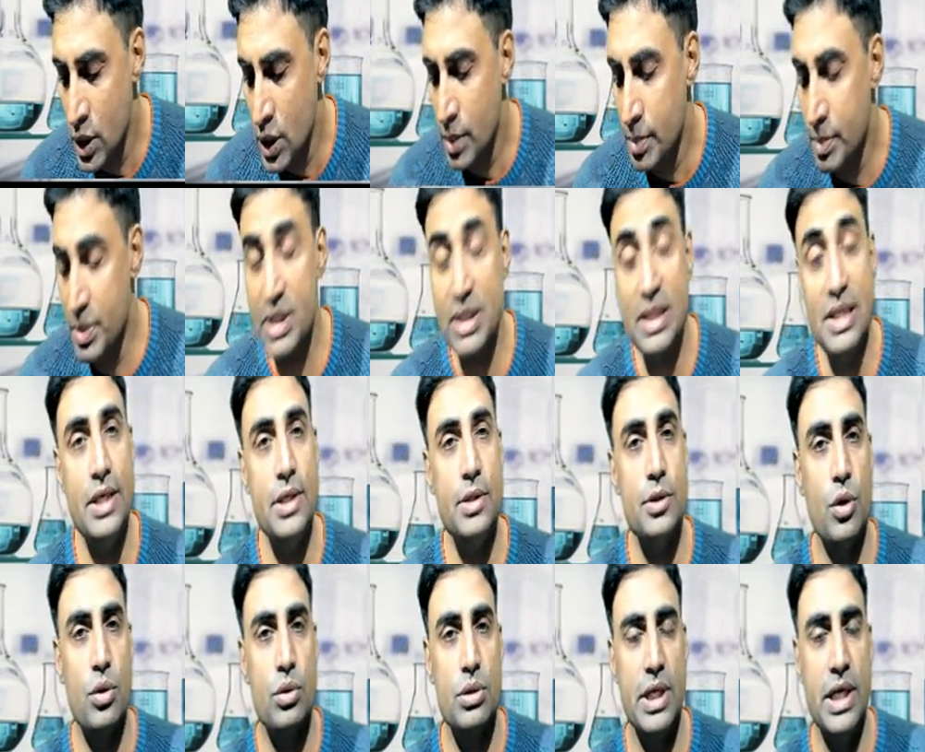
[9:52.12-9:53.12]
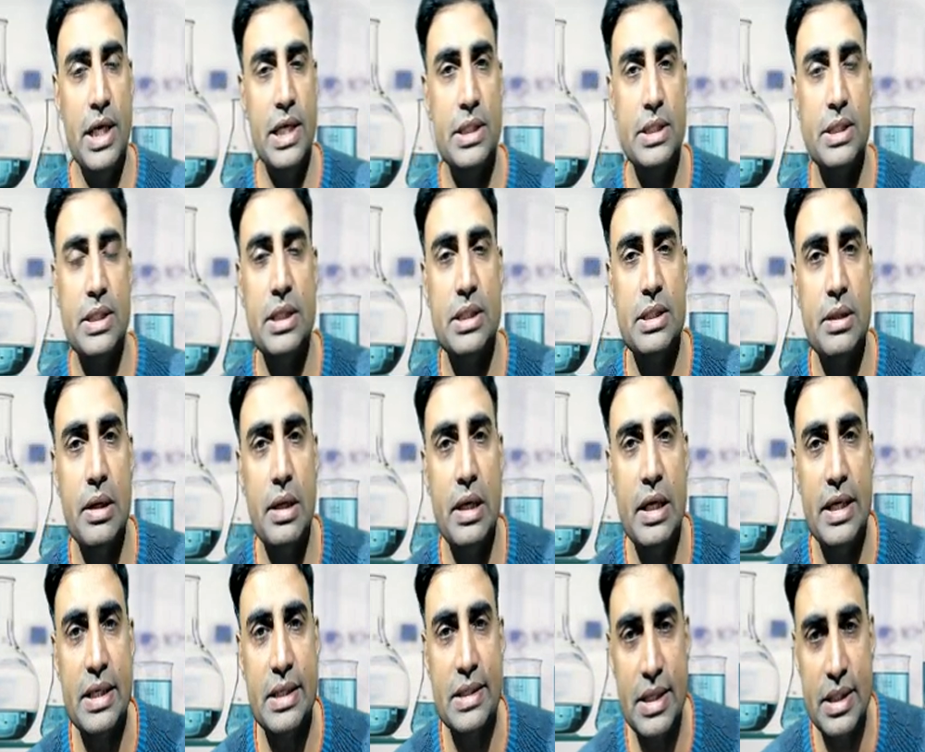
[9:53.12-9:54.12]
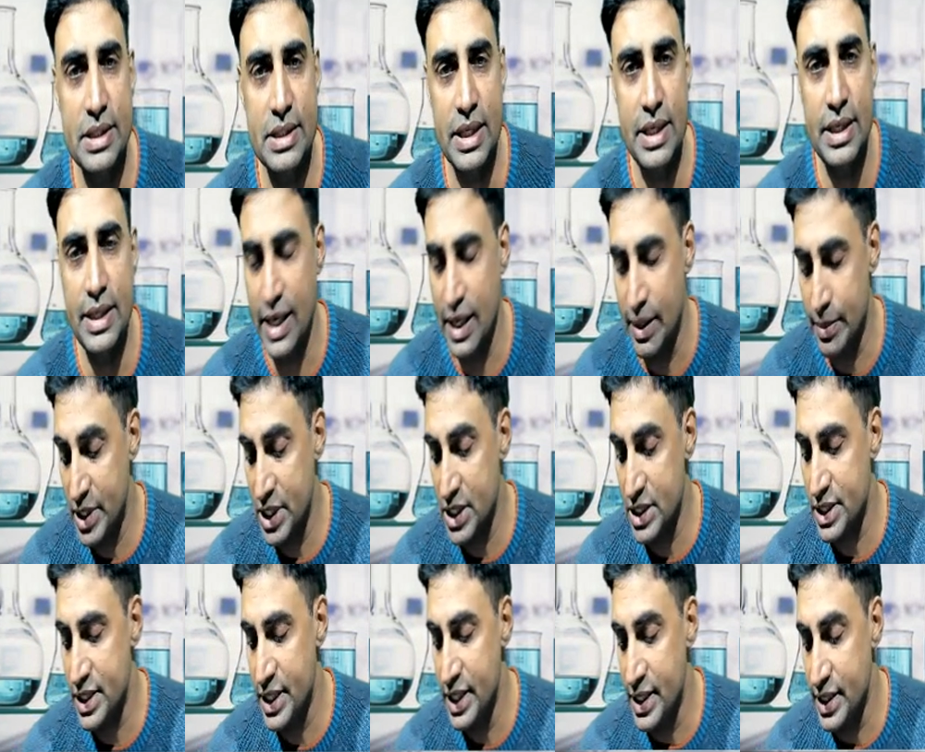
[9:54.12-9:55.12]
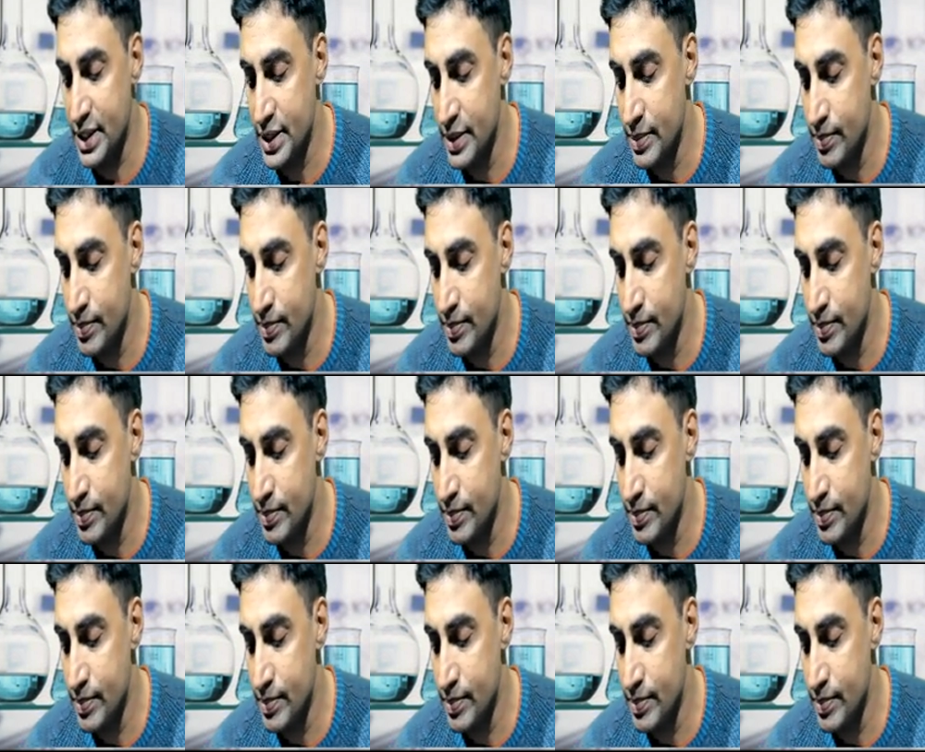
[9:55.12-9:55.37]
But these oxides, they generally exist in dimeric state.